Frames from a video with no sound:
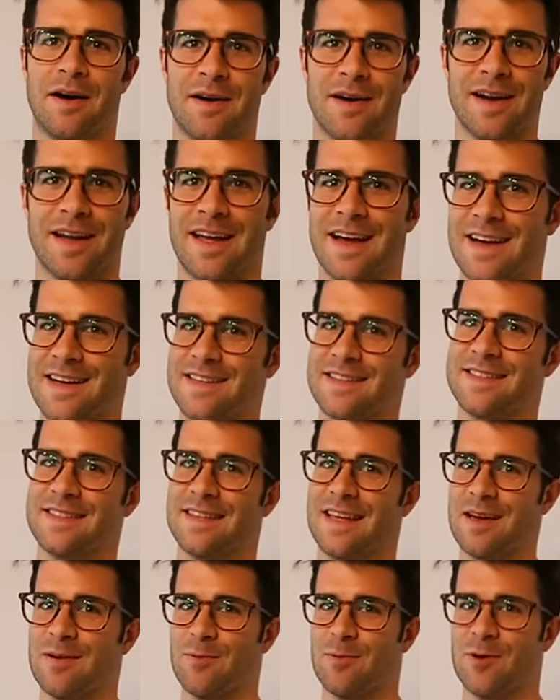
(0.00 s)
All right guys,
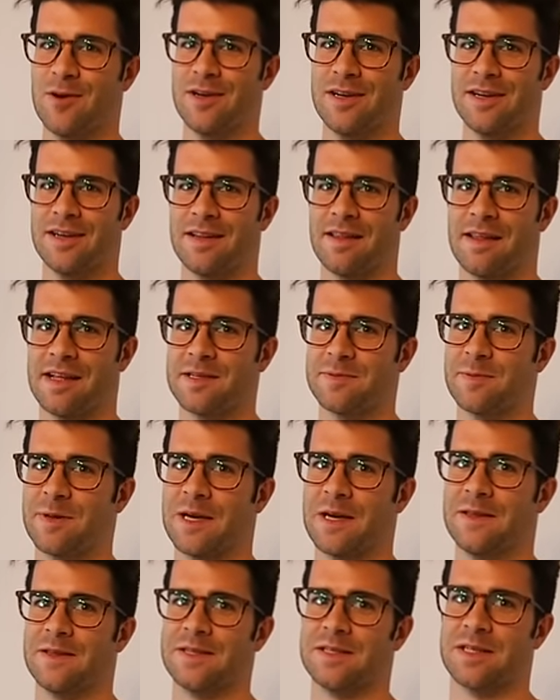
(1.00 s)
day one. Let's
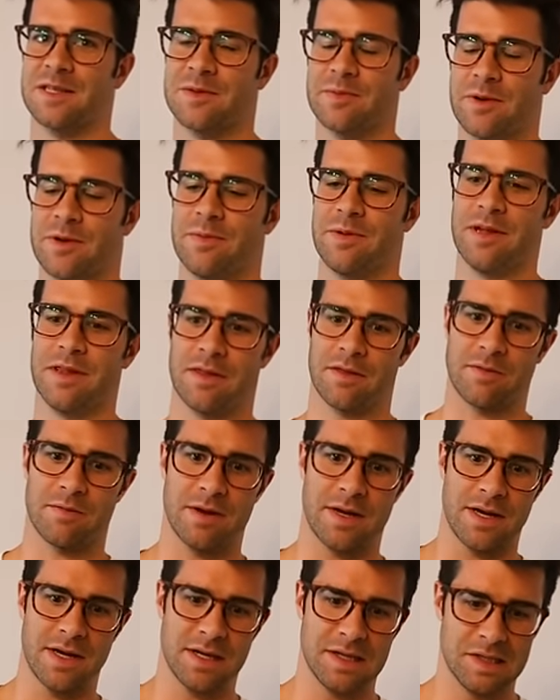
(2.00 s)
begin this experiment.
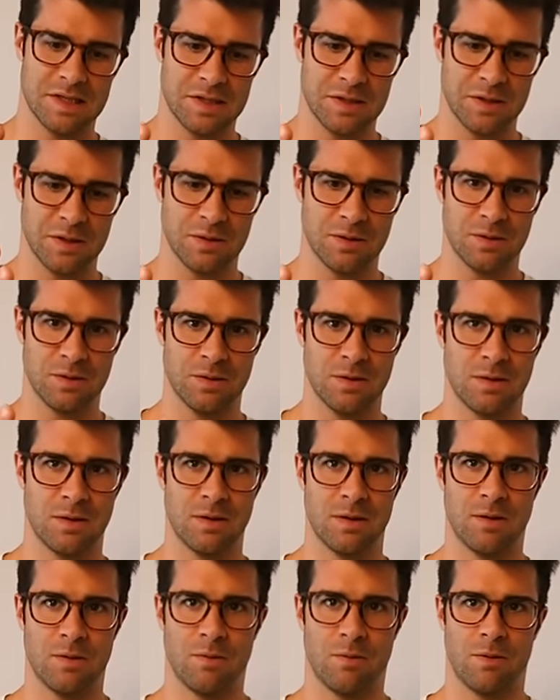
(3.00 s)
Three, two,
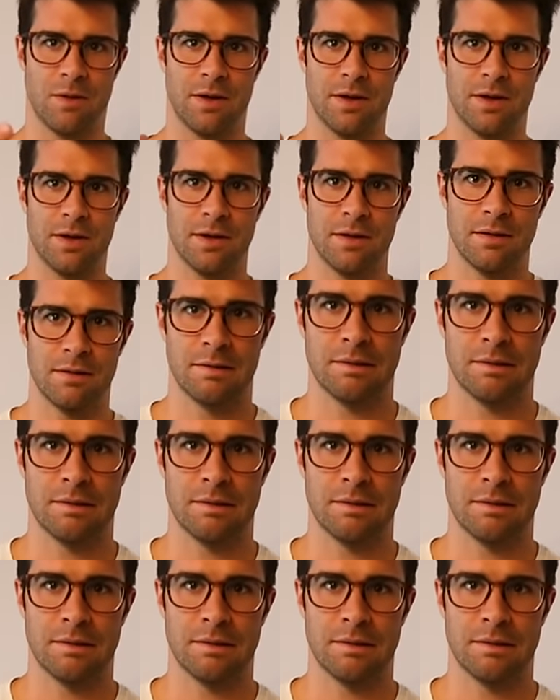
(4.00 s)
one.